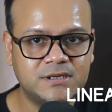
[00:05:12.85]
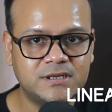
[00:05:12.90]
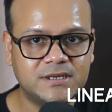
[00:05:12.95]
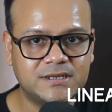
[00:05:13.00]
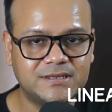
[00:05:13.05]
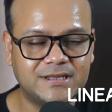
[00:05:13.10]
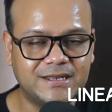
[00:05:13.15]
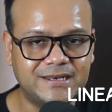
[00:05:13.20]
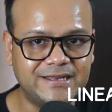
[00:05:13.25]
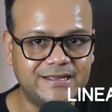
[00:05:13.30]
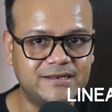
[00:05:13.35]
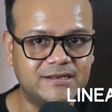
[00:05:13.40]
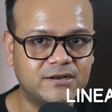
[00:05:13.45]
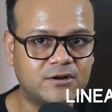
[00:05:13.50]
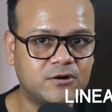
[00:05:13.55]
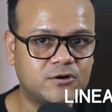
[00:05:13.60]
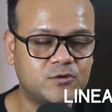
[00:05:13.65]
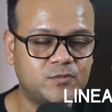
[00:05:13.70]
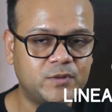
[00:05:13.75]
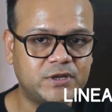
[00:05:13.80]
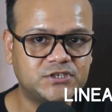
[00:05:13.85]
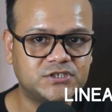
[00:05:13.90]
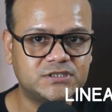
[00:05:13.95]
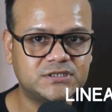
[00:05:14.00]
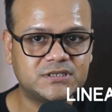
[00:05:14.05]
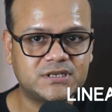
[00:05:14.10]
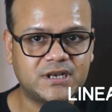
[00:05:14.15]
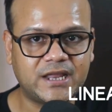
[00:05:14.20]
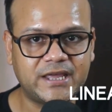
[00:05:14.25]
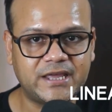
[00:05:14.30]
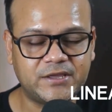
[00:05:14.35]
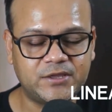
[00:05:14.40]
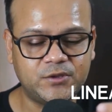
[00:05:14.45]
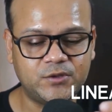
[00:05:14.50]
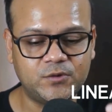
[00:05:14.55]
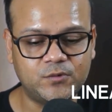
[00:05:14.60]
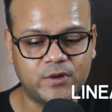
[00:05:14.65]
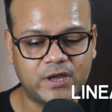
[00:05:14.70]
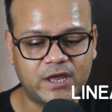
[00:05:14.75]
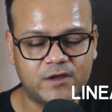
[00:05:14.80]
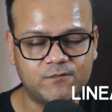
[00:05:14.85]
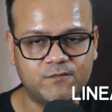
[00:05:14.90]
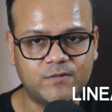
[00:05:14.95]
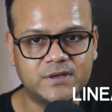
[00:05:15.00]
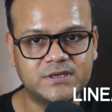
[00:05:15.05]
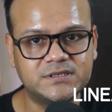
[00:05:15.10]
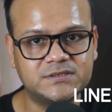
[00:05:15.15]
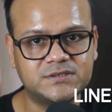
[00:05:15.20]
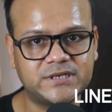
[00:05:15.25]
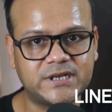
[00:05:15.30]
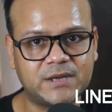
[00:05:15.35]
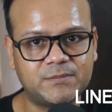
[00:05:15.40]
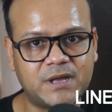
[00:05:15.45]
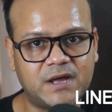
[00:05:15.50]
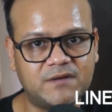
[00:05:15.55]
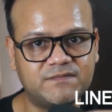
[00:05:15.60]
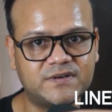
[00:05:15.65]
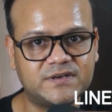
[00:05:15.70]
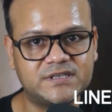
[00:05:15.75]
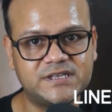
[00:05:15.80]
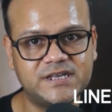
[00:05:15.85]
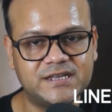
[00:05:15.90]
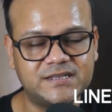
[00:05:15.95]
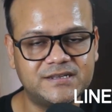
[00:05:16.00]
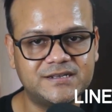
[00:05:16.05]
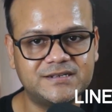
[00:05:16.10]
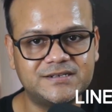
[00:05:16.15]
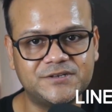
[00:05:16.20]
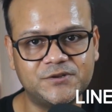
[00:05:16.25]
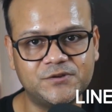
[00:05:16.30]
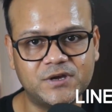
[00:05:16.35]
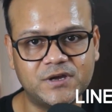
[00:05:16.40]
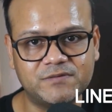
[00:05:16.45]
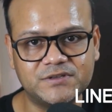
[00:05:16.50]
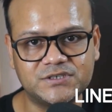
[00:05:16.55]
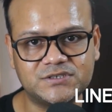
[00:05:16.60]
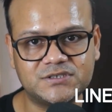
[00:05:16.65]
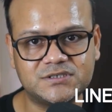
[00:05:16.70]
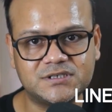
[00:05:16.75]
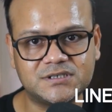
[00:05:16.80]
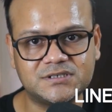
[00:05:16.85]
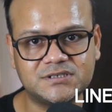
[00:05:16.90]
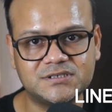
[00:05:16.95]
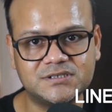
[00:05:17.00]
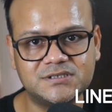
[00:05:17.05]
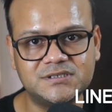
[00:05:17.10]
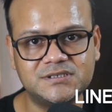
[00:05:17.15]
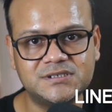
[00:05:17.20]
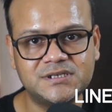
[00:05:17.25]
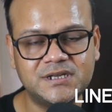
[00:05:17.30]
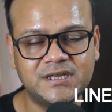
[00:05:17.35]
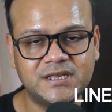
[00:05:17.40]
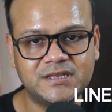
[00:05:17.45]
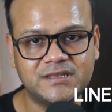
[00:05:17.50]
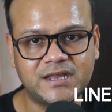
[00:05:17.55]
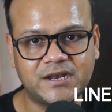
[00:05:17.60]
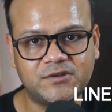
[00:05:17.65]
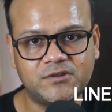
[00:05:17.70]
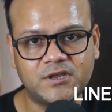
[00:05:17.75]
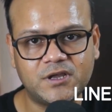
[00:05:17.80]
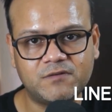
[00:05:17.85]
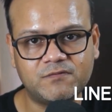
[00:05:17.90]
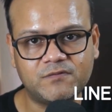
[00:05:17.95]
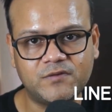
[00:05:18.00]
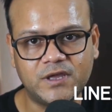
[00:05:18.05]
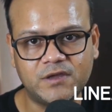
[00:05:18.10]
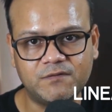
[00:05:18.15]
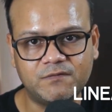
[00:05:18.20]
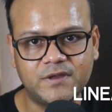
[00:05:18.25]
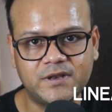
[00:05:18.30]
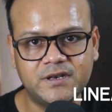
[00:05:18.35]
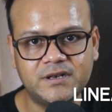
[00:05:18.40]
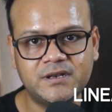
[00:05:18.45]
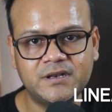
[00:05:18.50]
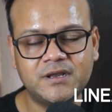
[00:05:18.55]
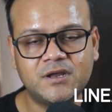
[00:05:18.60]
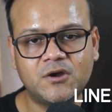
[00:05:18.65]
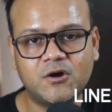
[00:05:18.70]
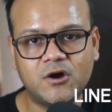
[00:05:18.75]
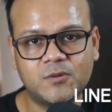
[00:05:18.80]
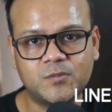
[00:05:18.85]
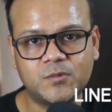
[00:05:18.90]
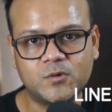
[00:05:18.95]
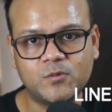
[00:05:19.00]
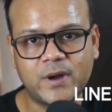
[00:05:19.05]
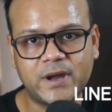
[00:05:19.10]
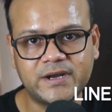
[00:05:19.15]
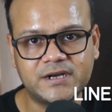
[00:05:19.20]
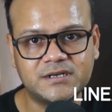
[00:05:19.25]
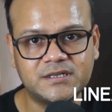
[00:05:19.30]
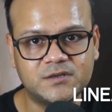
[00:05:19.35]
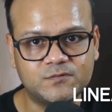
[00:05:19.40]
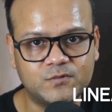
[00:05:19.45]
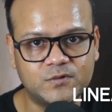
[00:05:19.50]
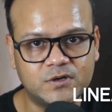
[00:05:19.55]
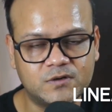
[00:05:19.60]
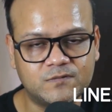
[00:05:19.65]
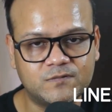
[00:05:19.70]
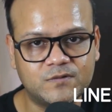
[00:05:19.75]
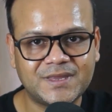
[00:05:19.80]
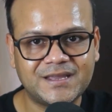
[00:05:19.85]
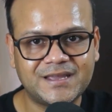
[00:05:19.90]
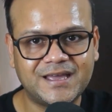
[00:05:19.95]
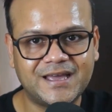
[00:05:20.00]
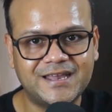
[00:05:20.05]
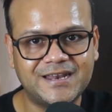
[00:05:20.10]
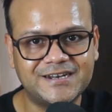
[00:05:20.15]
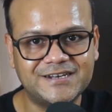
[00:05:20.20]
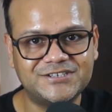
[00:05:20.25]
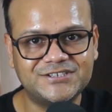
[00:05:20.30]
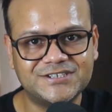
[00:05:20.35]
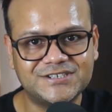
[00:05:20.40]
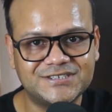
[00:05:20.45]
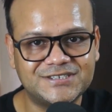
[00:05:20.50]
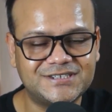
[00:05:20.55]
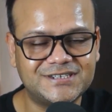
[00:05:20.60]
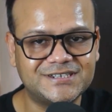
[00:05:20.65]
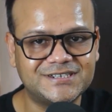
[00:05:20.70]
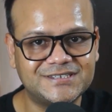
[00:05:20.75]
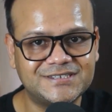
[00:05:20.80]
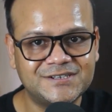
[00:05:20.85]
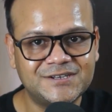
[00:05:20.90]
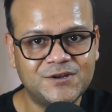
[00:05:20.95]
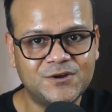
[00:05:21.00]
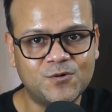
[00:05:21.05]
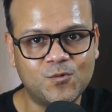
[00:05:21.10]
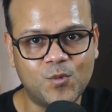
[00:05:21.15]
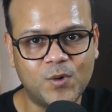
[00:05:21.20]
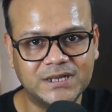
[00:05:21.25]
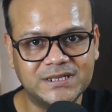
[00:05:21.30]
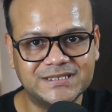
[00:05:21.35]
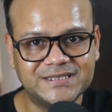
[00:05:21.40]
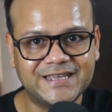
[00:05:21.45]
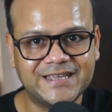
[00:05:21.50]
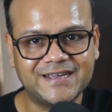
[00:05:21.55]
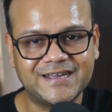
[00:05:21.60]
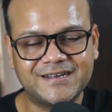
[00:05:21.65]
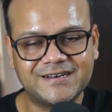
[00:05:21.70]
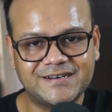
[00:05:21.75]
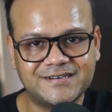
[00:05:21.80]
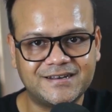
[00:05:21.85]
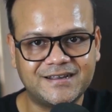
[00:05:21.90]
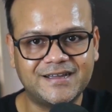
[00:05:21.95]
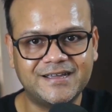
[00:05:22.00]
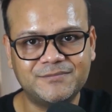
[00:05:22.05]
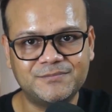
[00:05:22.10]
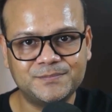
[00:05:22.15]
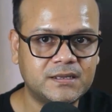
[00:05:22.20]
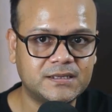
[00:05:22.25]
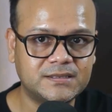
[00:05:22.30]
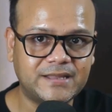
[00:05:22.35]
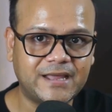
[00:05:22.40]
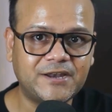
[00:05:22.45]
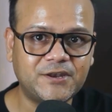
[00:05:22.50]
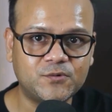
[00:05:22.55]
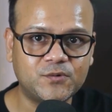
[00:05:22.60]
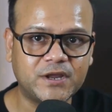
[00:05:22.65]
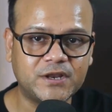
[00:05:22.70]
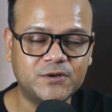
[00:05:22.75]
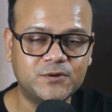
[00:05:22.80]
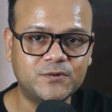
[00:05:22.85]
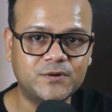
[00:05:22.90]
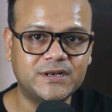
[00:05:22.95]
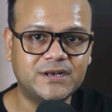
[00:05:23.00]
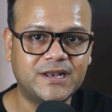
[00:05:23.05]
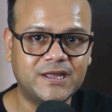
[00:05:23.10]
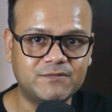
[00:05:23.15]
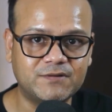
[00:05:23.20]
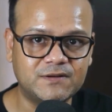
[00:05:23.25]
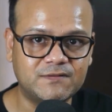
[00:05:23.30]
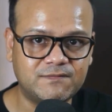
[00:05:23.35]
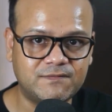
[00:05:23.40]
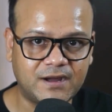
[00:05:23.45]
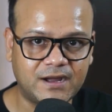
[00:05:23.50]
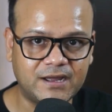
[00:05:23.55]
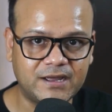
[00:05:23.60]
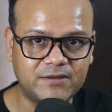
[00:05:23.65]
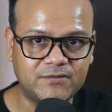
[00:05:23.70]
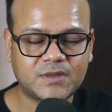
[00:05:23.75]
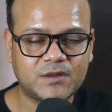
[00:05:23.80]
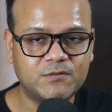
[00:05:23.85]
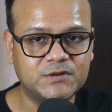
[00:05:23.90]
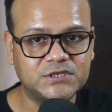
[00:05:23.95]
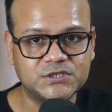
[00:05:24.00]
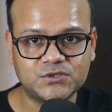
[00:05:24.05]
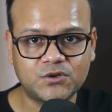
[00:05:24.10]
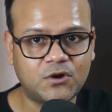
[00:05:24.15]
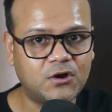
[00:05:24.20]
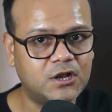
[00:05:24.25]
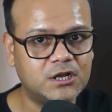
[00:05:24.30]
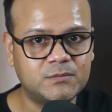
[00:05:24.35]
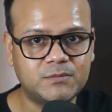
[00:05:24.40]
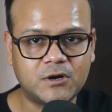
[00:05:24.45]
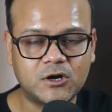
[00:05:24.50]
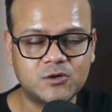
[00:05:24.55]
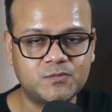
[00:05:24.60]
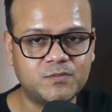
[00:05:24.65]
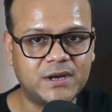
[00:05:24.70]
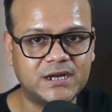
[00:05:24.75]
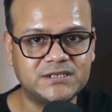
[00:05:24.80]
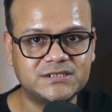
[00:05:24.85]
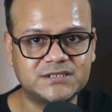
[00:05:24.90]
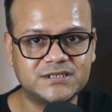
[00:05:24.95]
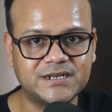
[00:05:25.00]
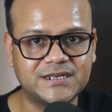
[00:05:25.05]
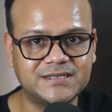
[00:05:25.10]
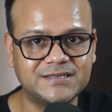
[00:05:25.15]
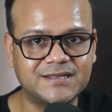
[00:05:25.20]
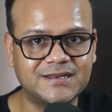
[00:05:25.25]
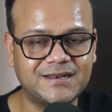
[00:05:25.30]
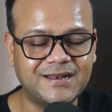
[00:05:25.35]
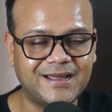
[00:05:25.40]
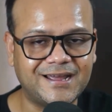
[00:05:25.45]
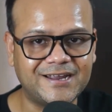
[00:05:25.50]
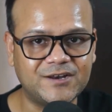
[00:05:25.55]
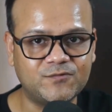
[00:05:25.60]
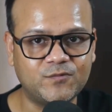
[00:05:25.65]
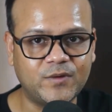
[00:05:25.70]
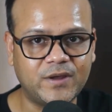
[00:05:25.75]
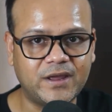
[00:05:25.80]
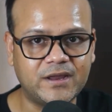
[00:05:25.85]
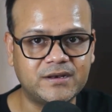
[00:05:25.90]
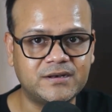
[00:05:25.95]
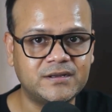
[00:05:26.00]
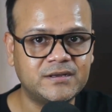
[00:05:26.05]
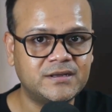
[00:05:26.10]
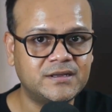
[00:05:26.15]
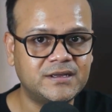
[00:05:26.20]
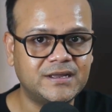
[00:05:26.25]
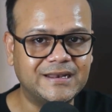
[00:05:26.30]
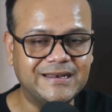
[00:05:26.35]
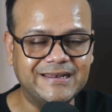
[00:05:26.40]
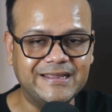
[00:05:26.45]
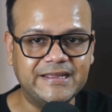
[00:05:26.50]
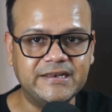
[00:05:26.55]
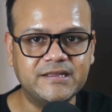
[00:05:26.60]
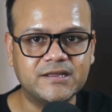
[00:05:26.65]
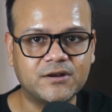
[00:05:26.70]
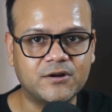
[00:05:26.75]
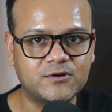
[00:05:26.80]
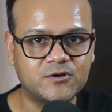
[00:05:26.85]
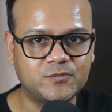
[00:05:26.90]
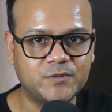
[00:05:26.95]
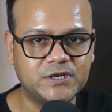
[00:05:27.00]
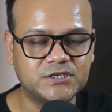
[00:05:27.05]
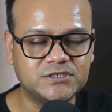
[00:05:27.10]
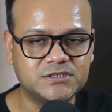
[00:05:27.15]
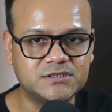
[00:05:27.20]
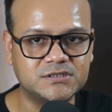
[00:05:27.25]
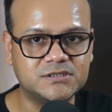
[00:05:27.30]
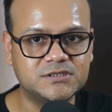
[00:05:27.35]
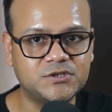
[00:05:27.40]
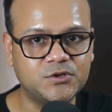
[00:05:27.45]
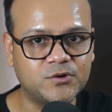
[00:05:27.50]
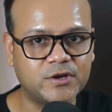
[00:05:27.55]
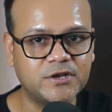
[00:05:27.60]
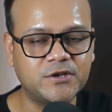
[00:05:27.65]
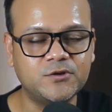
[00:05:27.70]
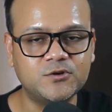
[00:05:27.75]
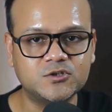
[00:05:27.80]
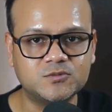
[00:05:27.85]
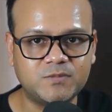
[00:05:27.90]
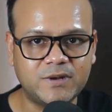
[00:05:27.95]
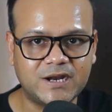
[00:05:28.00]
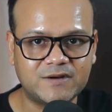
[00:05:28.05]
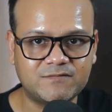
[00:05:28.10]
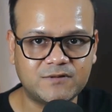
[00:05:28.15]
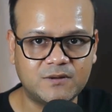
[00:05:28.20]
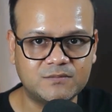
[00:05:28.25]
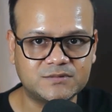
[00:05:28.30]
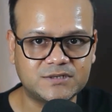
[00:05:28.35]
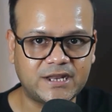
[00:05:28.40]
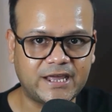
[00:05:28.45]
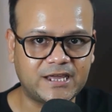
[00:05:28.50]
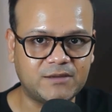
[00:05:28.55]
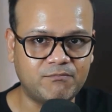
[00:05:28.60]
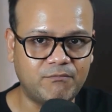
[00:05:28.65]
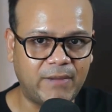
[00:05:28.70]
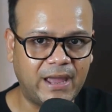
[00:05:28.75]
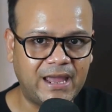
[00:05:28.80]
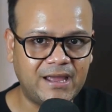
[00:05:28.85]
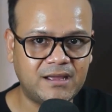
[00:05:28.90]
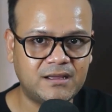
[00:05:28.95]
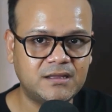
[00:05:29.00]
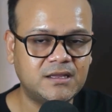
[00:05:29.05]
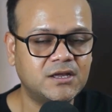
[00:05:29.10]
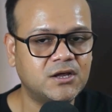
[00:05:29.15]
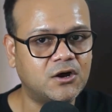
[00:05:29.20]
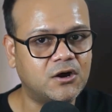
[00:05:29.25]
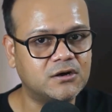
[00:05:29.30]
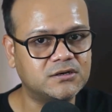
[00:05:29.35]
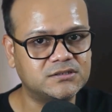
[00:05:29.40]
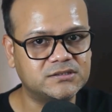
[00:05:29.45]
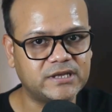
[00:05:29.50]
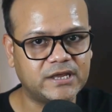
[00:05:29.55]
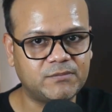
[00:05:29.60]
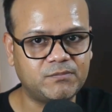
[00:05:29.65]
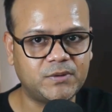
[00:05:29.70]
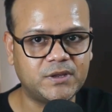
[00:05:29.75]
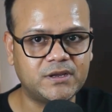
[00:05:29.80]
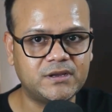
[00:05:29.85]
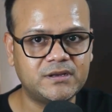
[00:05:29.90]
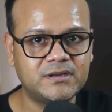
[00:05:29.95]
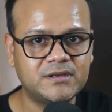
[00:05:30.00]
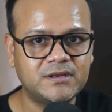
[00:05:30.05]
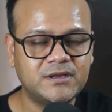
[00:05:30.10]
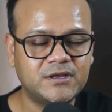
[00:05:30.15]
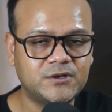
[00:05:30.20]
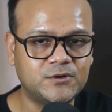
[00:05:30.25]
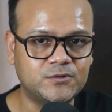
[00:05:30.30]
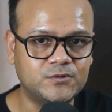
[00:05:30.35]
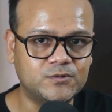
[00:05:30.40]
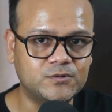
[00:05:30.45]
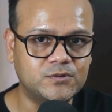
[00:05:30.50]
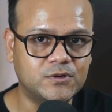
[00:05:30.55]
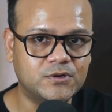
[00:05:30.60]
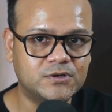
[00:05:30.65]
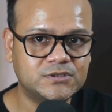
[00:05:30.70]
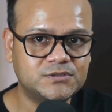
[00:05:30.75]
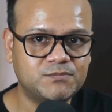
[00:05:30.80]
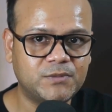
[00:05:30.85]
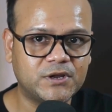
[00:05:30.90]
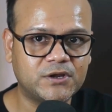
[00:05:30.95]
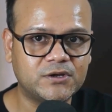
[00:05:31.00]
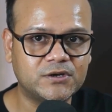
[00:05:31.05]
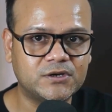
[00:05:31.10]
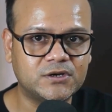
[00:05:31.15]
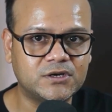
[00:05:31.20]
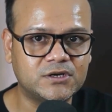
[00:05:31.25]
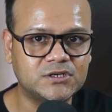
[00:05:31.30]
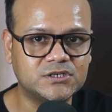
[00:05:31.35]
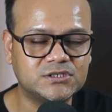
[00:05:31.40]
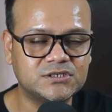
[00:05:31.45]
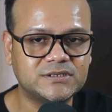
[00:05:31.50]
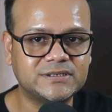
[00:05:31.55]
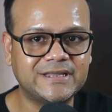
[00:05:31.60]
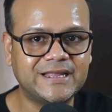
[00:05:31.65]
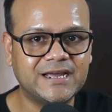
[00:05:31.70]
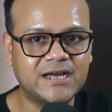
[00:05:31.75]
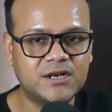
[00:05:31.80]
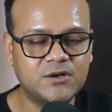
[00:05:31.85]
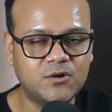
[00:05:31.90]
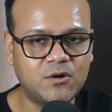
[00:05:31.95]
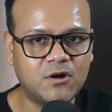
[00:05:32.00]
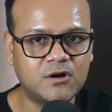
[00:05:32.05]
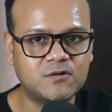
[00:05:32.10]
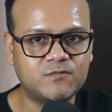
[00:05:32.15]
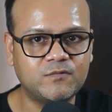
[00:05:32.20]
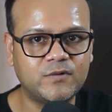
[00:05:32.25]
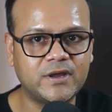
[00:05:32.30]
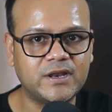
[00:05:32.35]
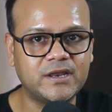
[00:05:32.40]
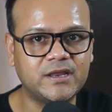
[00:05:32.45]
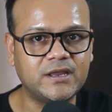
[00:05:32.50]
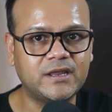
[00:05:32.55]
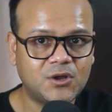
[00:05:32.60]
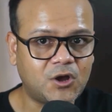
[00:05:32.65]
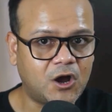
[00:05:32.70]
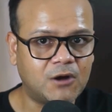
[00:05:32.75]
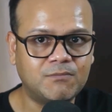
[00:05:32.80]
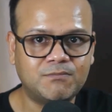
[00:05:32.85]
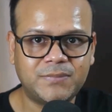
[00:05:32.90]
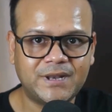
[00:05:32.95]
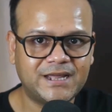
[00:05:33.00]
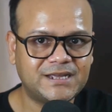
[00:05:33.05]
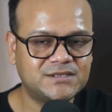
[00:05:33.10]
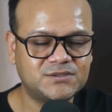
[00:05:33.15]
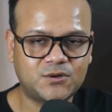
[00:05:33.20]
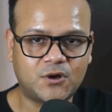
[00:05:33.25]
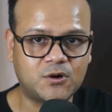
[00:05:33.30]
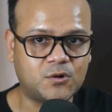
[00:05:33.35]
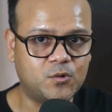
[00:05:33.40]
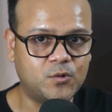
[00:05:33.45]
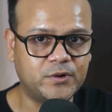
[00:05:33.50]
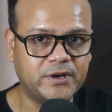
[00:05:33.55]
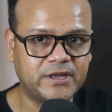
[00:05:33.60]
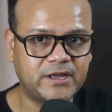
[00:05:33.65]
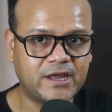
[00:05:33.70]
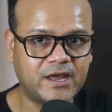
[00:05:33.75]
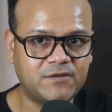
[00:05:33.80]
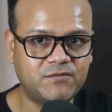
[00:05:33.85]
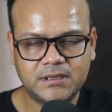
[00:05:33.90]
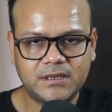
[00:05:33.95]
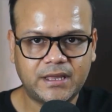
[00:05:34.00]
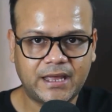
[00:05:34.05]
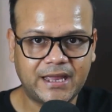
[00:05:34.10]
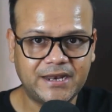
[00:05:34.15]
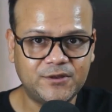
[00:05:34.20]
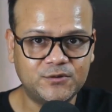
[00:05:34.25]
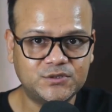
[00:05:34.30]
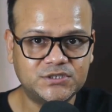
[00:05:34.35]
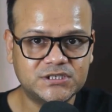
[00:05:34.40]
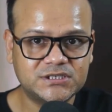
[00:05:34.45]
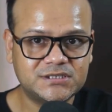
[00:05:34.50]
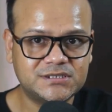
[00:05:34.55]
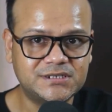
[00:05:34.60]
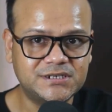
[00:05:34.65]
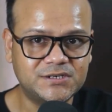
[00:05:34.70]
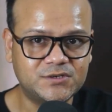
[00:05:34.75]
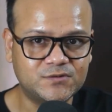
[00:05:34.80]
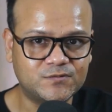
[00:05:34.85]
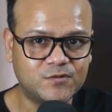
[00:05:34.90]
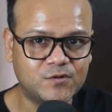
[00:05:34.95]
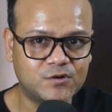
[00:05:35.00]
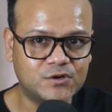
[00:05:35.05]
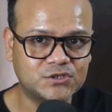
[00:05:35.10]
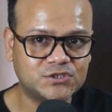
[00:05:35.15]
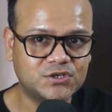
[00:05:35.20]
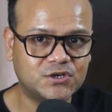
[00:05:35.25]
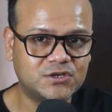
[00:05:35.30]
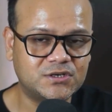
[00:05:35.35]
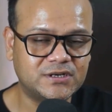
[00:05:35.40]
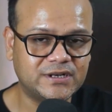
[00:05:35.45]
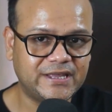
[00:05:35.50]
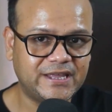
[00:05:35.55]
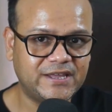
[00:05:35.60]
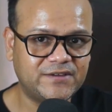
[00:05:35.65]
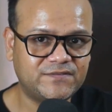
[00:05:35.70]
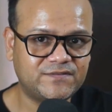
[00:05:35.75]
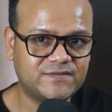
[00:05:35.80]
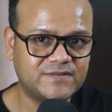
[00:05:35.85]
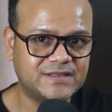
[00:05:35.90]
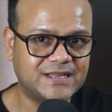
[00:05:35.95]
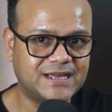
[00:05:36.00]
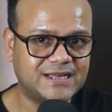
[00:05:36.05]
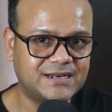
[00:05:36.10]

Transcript: the linear automations, like you have one step after the other, you have instructions that you have given or provided the workflow, and it just does one thing at a time. That you can do in level 5, which is all about mastering the lightweight linear automations. You can use platforms like Make or Zapier to do those because they are not very complex or coding heavy, and you just need to focus on if then